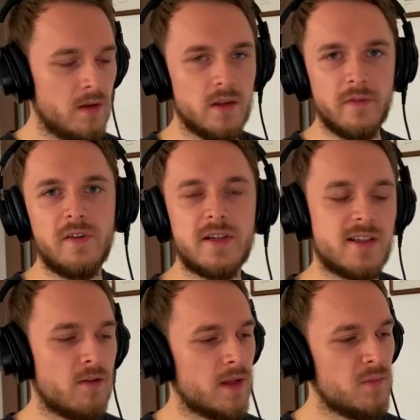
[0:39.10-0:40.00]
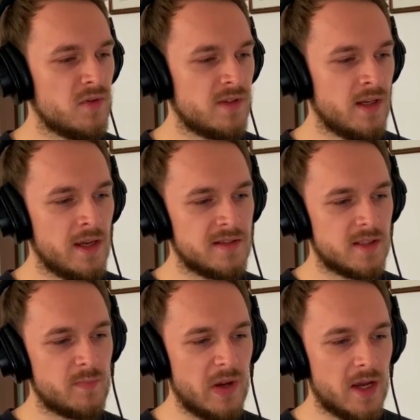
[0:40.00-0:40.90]
The first sound I'm using is
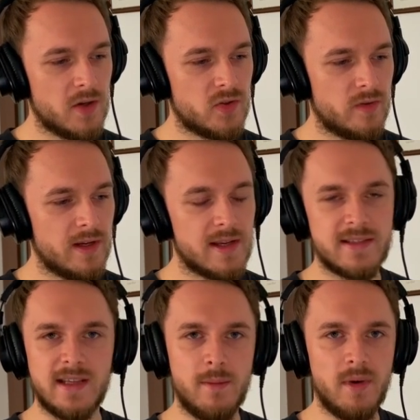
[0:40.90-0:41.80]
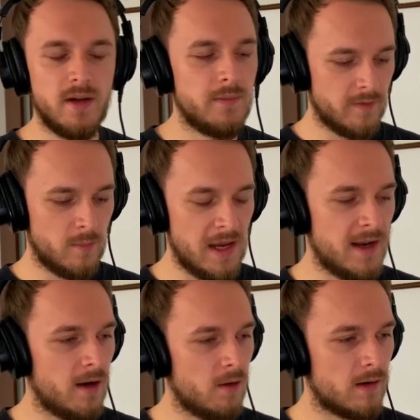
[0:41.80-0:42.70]
this piano streak assemble from
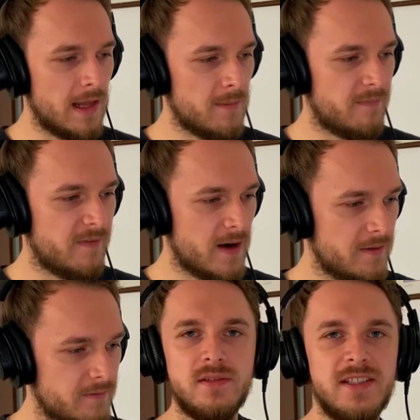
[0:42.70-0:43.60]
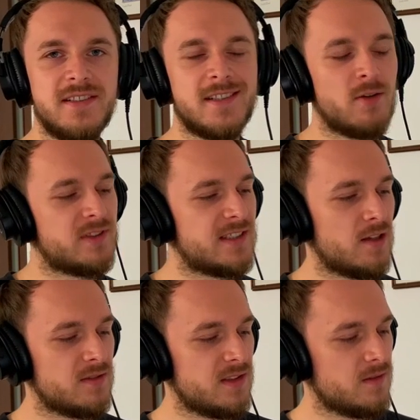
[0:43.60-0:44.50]
Analog Lab 5. This is how it
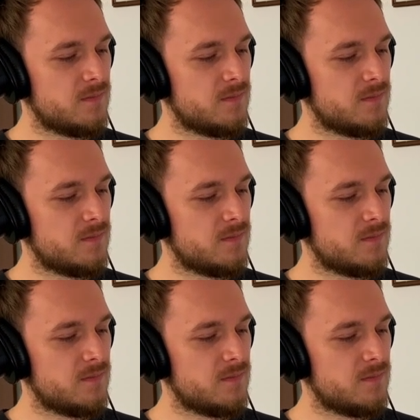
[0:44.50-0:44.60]
sounds.